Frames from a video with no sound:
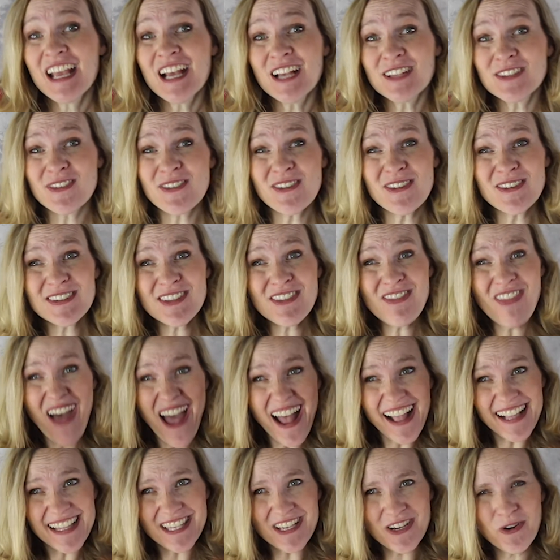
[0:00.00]
So there's
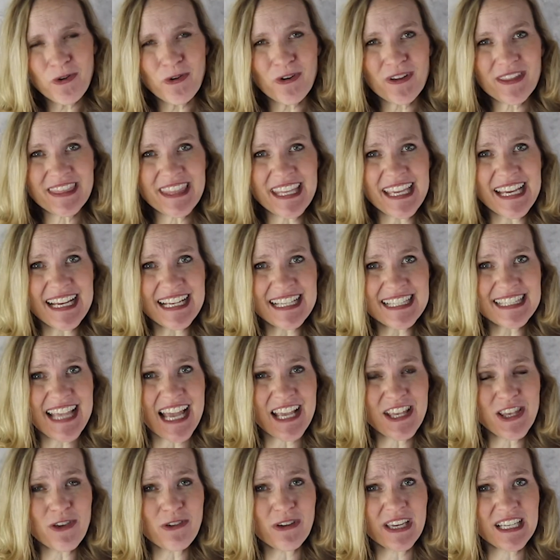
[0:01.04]
lots of cool things that
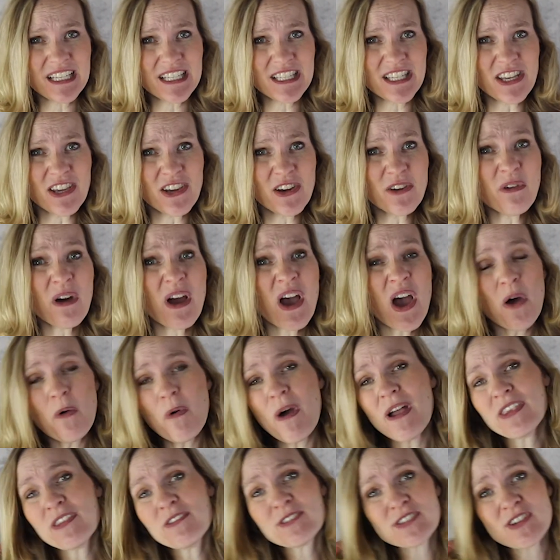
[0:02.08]
you can do
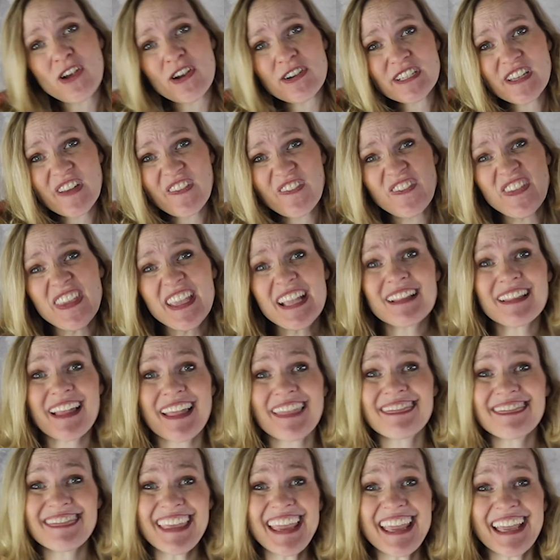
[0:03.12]
when you start to feel and
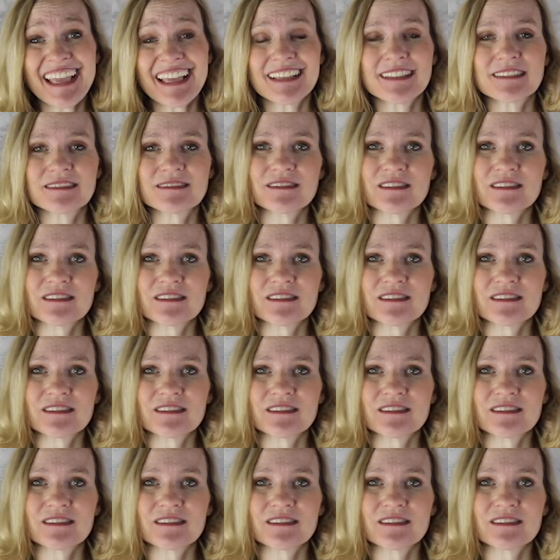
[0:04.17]
think.